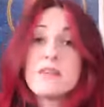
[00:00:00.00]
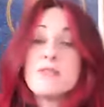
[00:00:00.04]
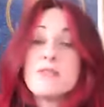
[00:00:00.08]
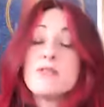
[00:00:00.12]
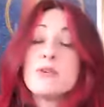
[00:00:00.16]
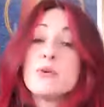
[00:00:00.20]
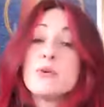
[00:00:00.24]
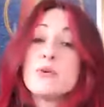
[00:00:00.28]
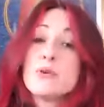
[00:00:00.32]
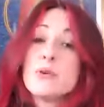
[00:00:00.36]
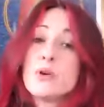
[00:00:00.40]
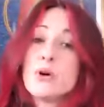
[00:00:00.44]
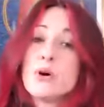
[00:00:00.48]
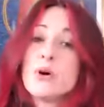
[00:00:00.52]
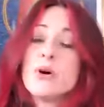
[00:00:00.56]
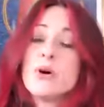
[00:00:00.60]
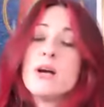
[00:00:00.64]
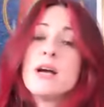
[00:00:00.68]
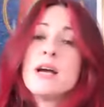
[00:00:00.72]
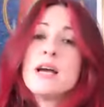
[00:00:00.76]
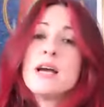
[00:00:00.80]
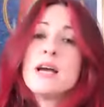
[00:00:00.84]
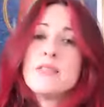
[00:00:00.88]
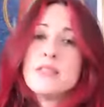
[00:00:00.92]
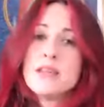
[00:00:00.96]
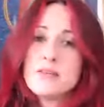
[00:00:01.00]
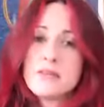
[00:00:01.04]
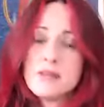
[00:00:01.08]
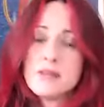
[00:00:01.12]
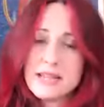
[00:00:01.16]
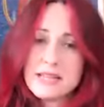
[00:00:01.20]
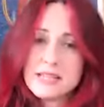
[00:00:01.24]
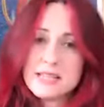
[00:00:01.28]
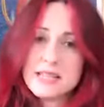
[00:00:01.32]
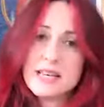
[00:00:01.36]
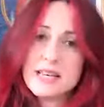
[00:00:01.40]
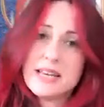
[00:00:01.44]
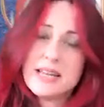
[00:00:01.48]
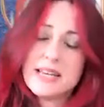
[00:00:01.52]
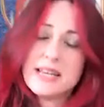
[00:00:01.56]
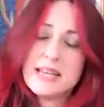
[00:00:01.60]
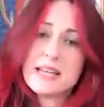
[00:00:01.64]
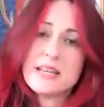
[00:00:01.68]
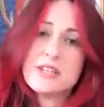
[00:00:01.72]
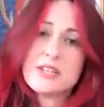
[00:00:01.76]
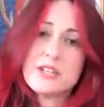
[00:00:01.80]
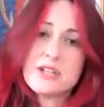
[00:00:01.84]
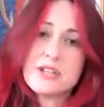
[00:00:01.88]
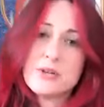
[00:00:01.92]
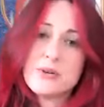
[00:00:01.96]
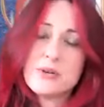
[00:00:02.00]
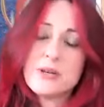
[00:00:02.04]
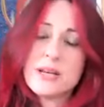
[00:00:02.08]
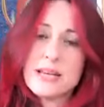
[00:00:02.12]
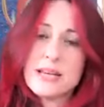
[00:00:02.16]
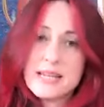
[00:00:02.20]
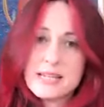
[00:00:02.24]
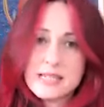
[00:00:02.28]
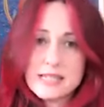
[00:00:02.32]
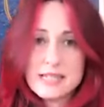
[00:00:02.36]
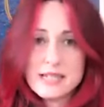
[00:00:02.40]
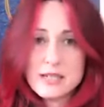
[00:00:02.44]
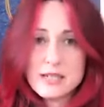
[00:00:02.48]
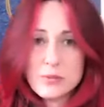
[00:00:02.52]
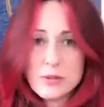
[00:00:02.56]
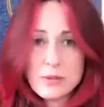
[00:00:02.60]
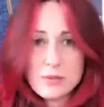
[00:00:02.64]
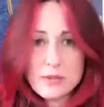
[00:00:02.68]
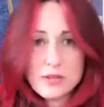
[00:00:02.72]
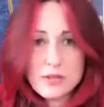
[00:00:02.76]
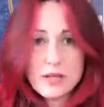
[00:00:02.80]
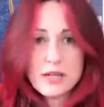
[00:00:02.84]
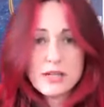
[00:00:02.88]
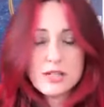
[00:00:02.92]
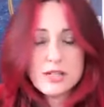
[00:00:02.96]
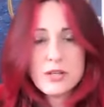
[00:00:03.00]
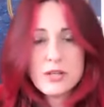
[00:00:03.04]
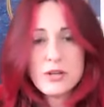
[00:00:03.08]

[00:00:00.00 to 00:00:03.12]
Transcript: If you're not, there is a link to Leslie's website.